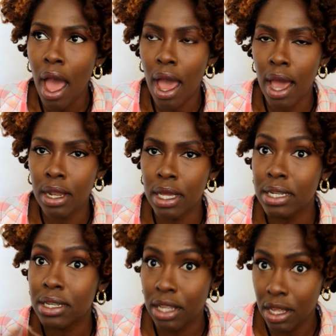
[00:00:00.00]
and
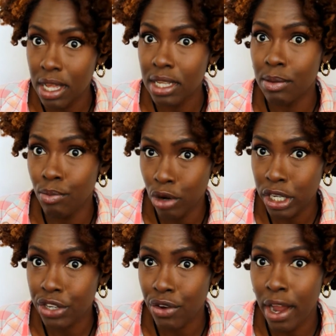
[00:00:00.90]
it is
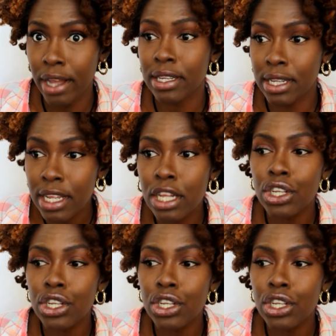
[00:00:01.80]
moisturized, it is